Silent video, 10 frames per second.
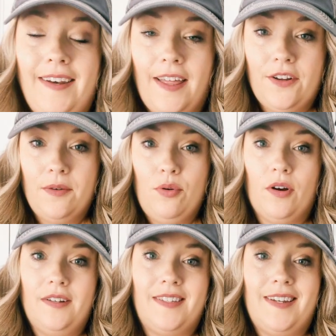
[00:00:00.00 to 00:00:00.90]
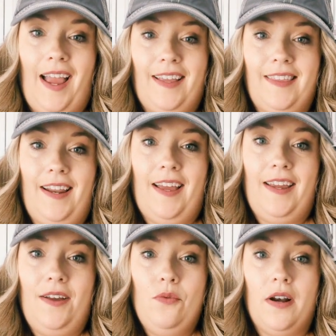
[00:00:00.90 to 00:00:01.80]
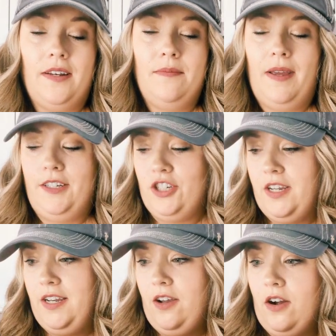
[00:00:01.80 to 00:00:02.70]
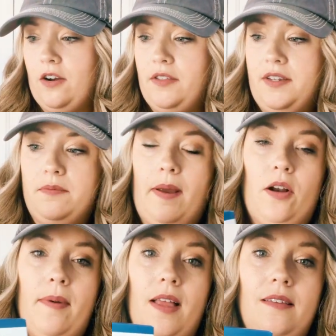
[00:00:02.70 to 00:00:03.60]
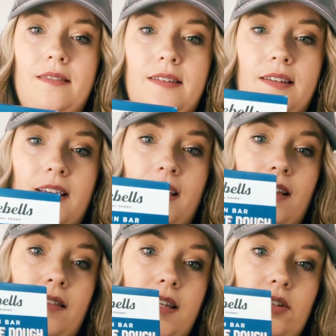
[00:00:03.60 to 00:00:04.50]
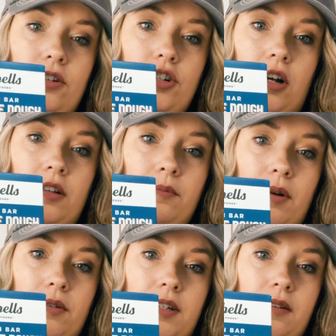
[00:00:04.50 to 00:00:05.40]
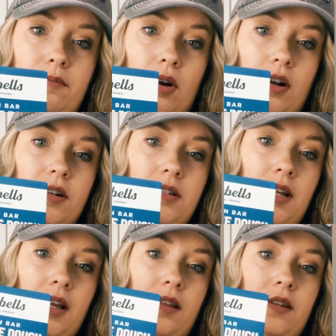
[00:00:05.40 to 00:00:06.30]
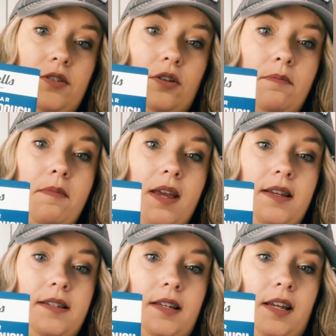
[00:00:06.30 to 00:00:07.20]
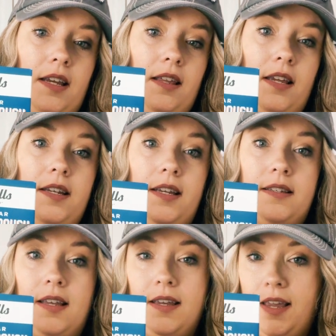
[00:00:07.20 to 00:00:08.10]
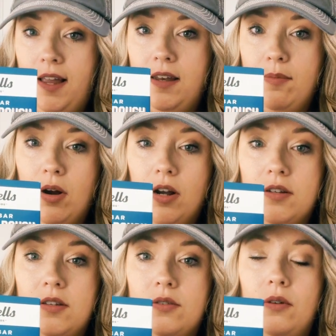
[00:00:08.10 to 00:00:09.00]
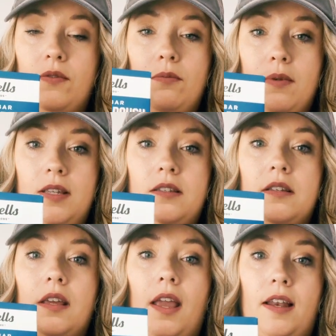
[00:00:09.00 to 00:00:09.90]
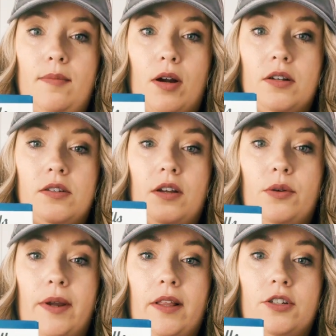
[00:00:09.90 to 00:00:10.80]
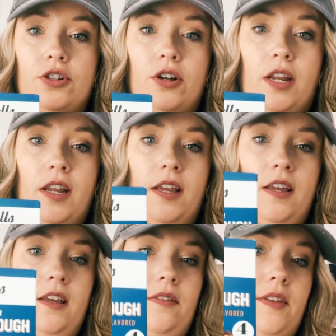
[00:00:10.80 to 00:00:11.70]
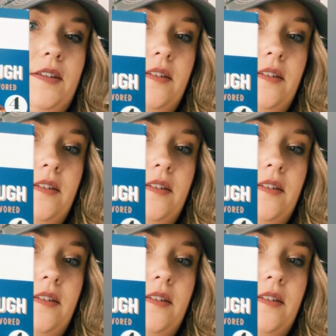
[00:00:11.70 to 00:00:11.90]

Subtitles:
another important snack that I wanted to mention are these Bear Bells. These are chocolate protein bars. These are amazing. They taste like candy bars. So if you miss candy bars on your weight loss journey, this